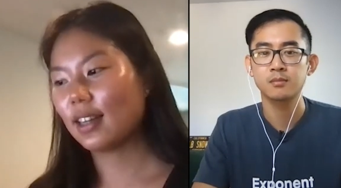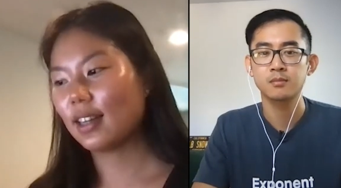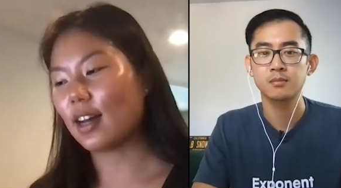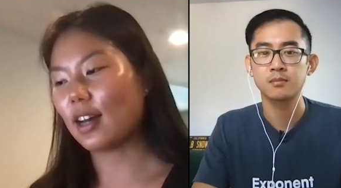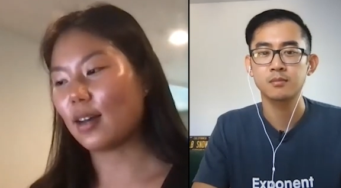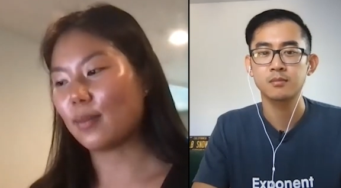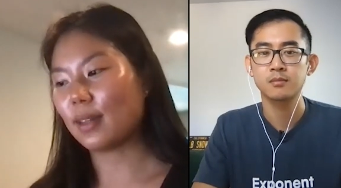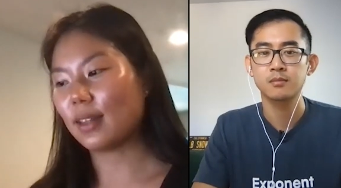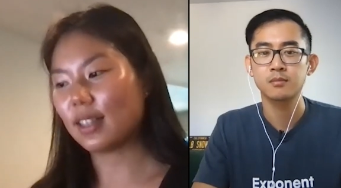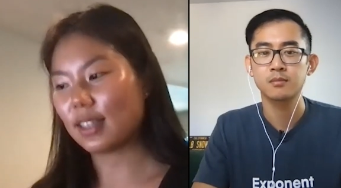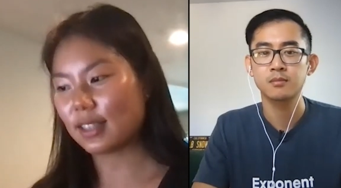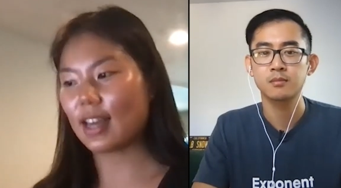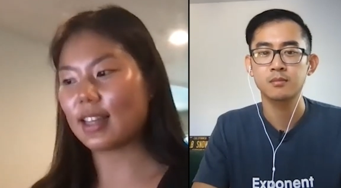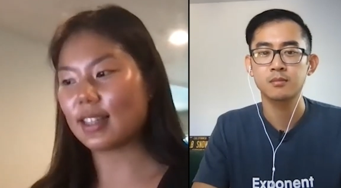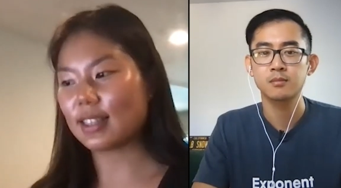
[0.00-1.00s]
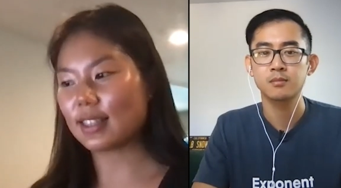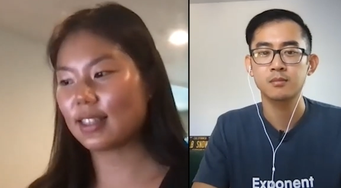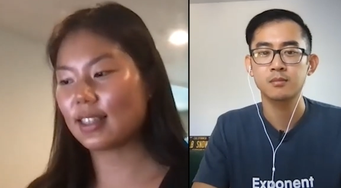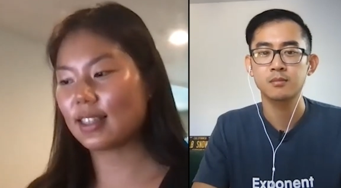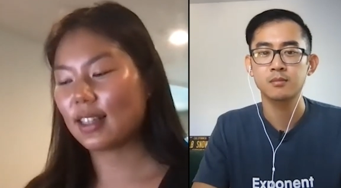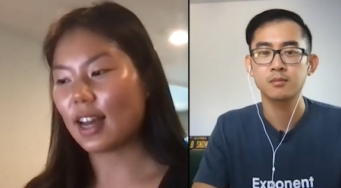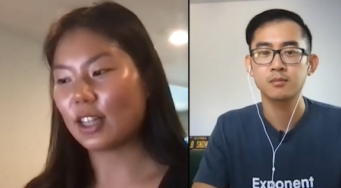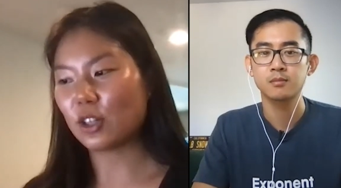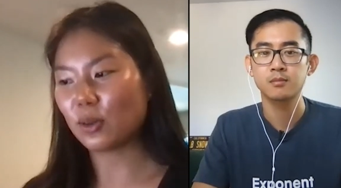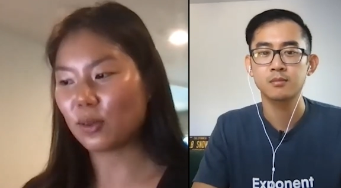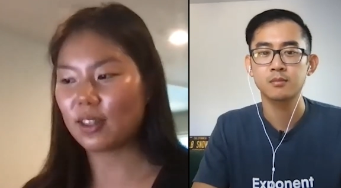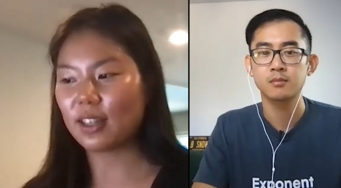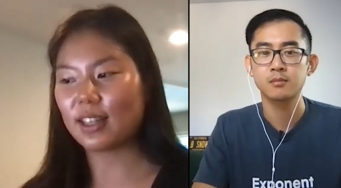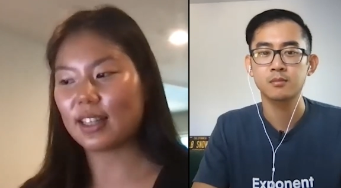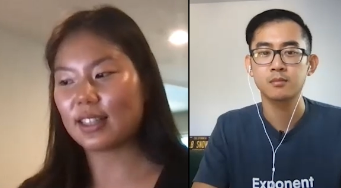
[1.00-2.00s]
Speaker 1: um, in this case, I don't
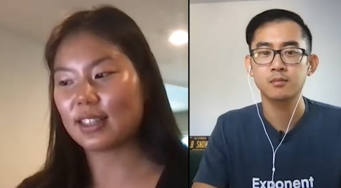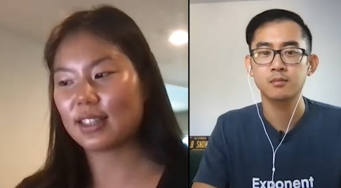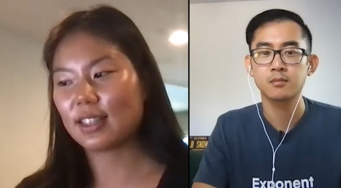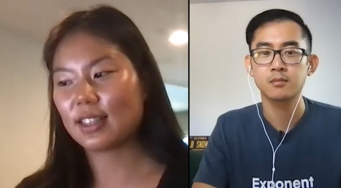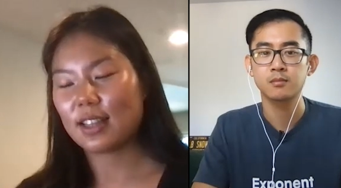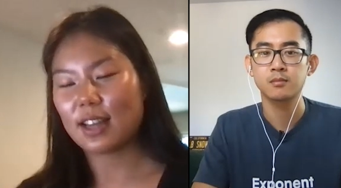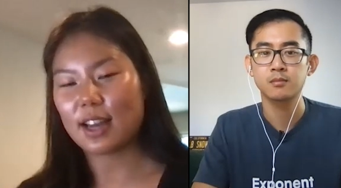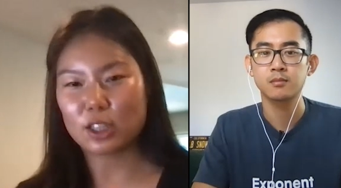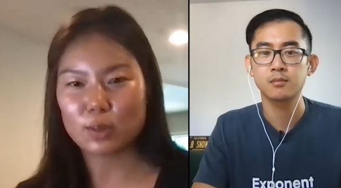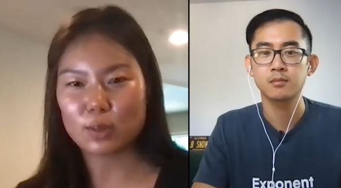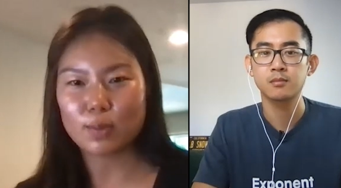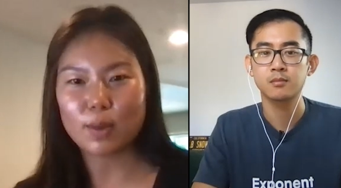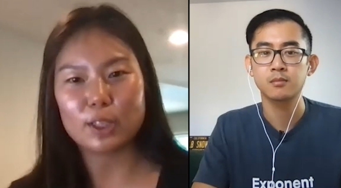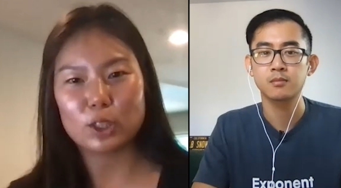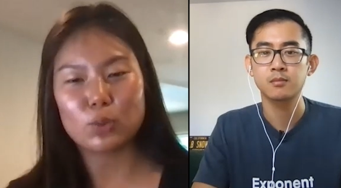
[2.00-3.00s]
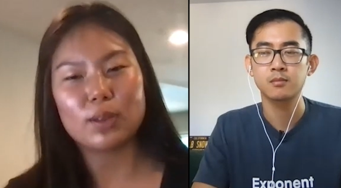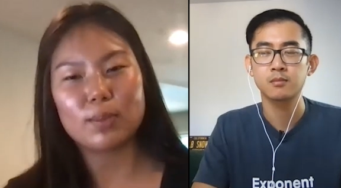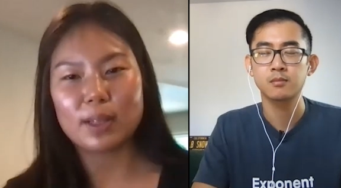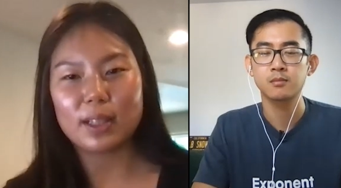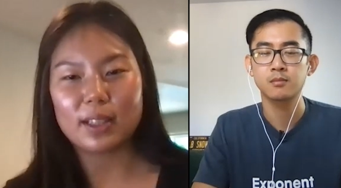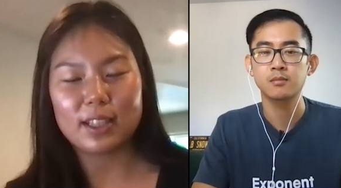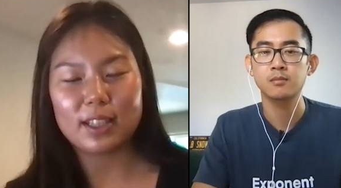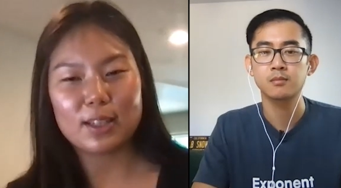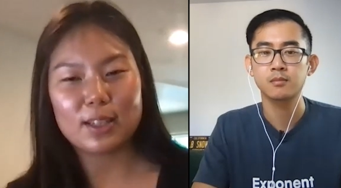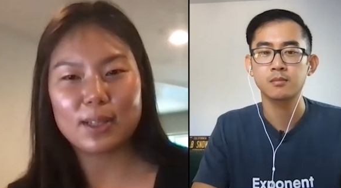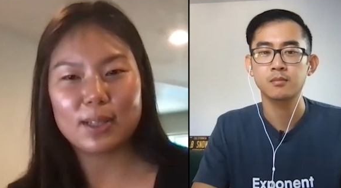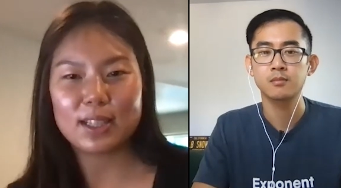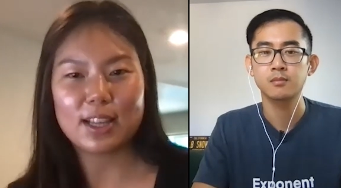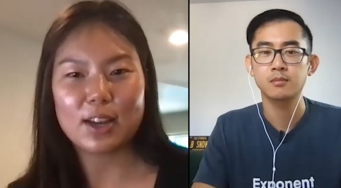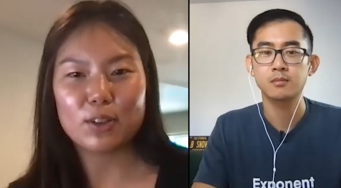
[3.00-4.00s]
think it's as small as 1 billion
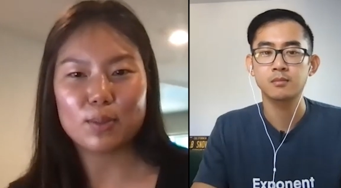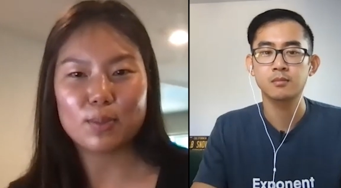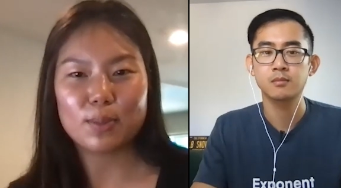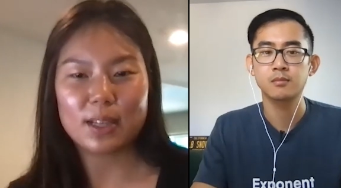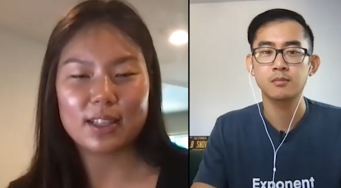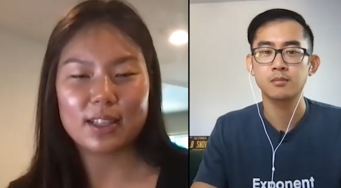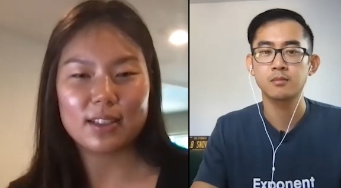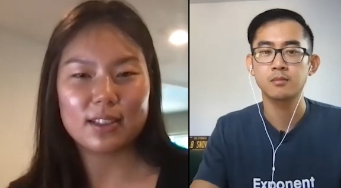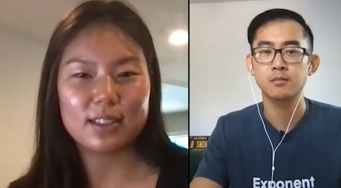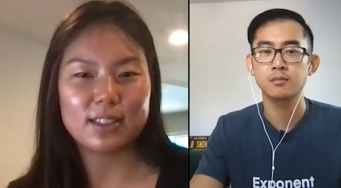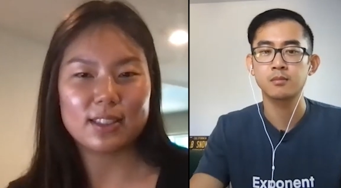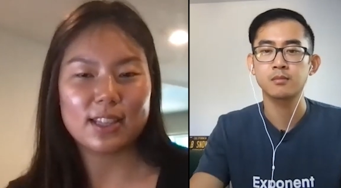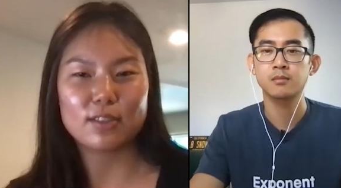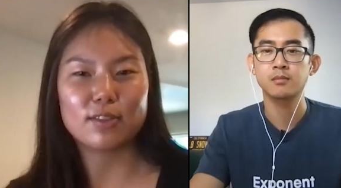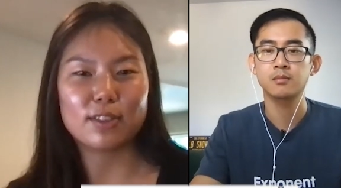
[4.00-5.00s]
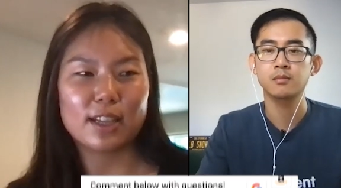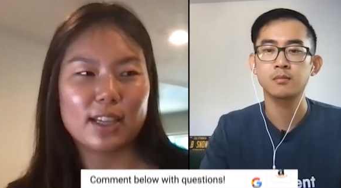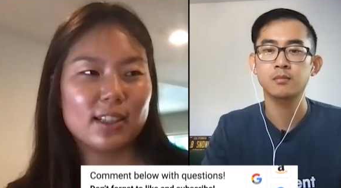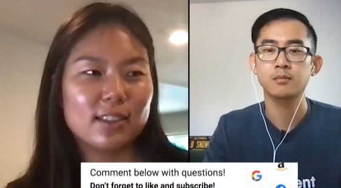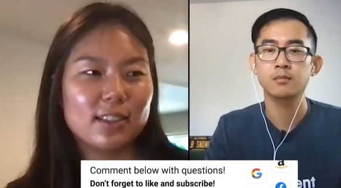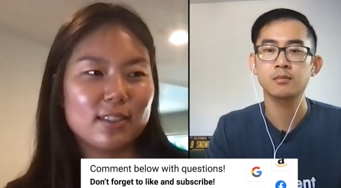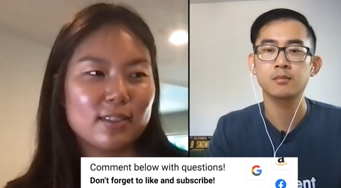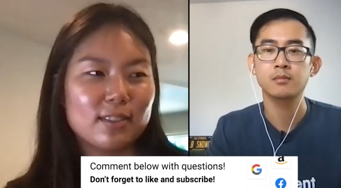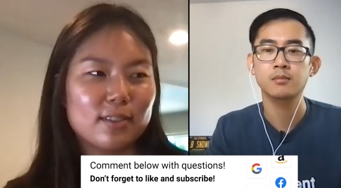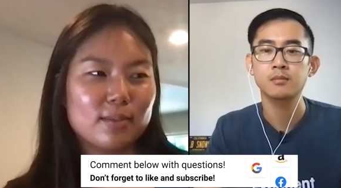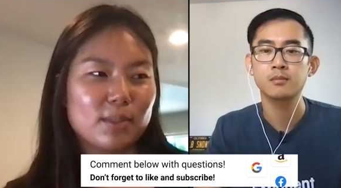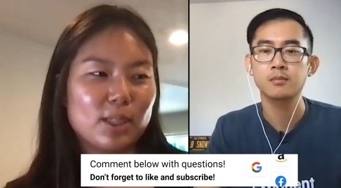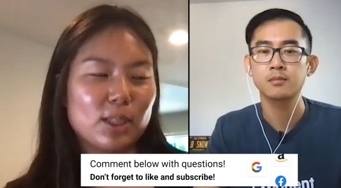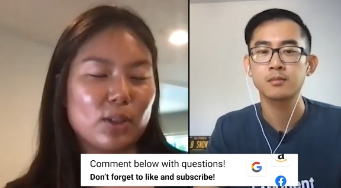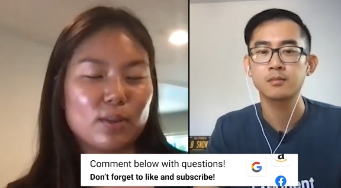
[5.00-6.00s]
because that would be the size of like,
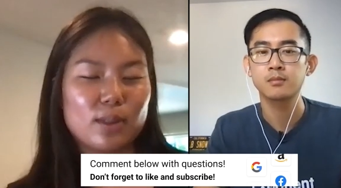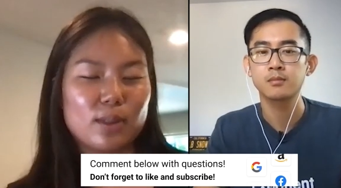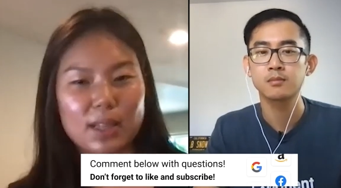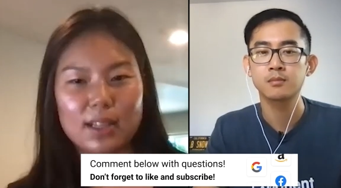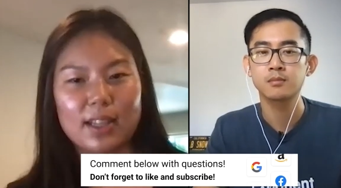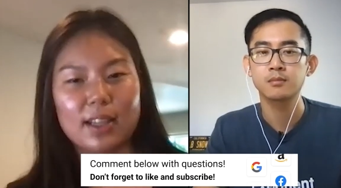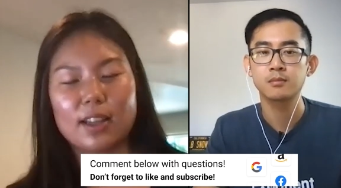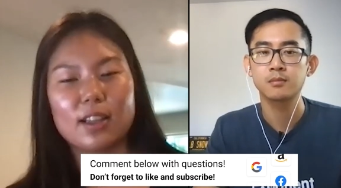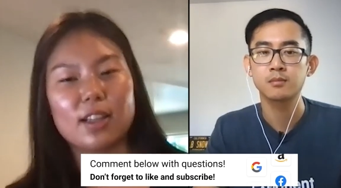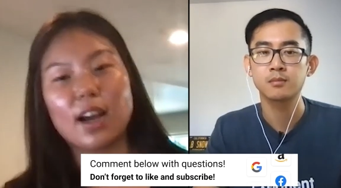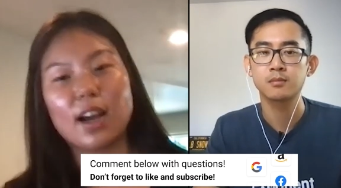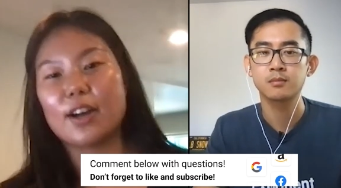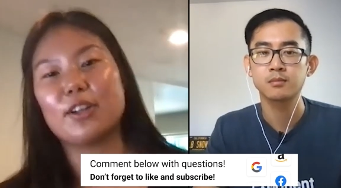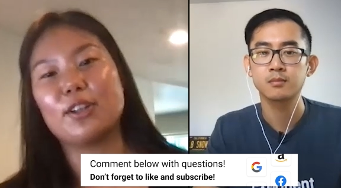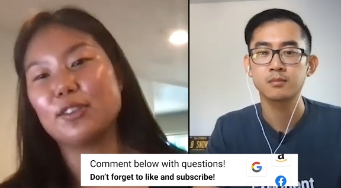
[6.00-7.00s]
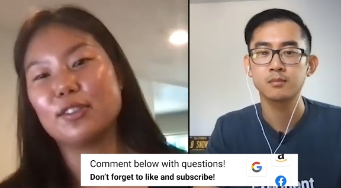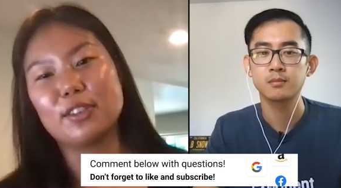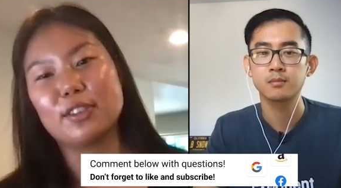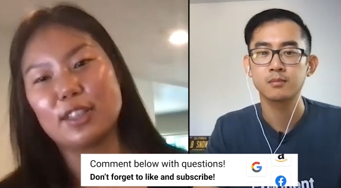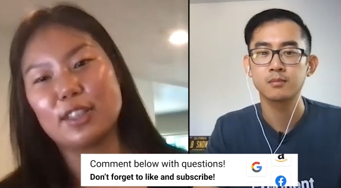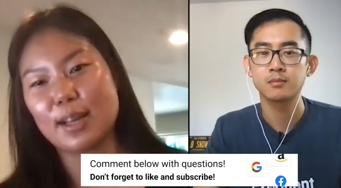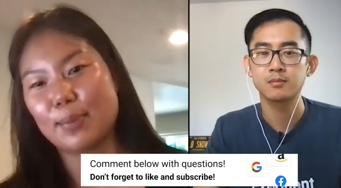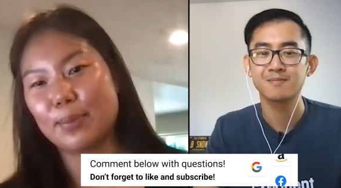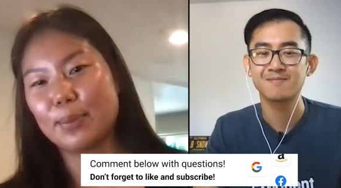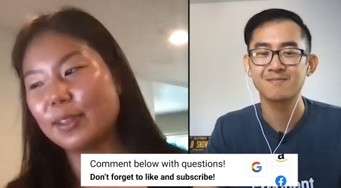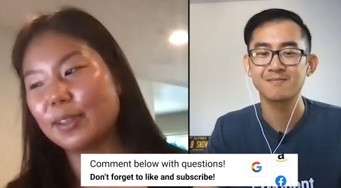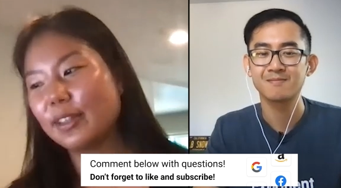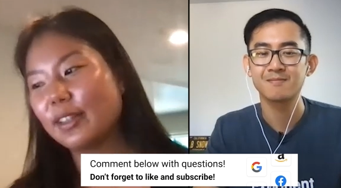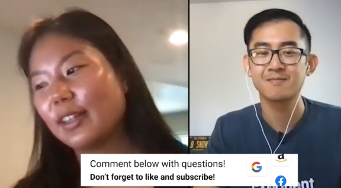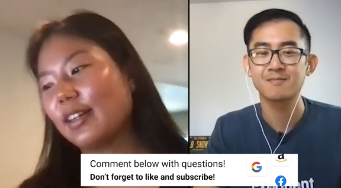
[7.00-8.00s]
you know, a meet like a Yahoo, for
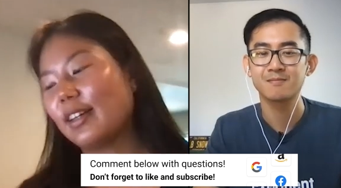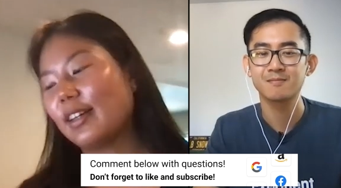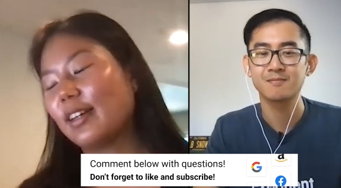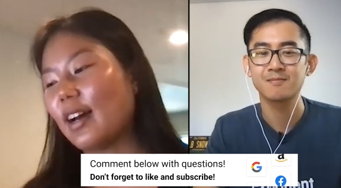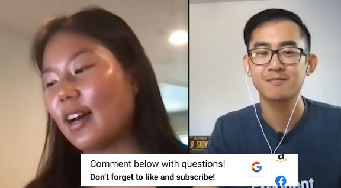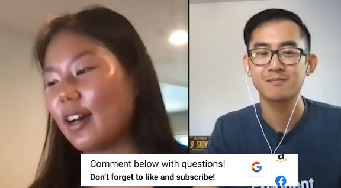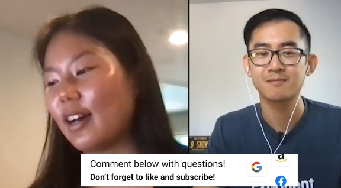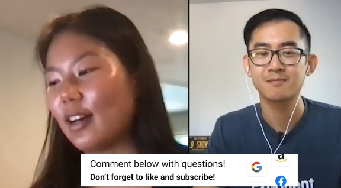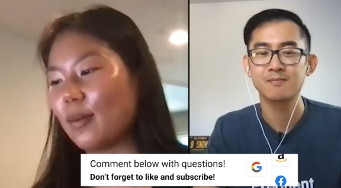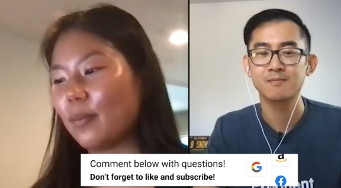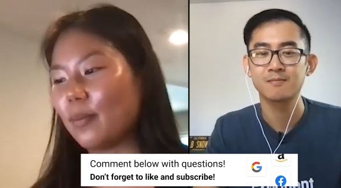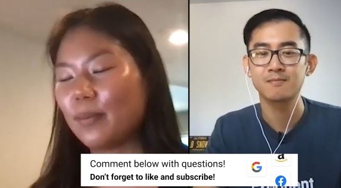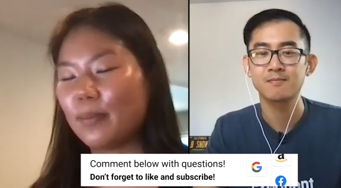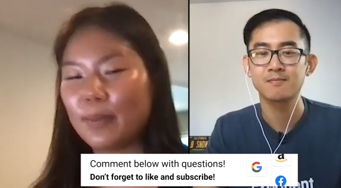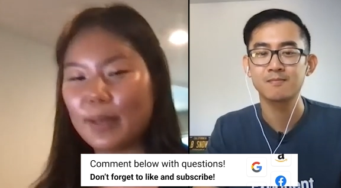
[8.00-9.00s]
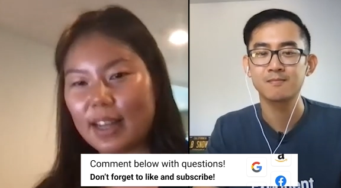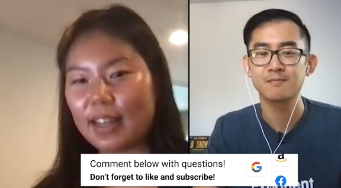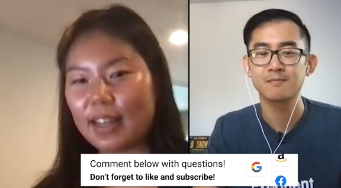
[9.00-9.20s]
example. Um, but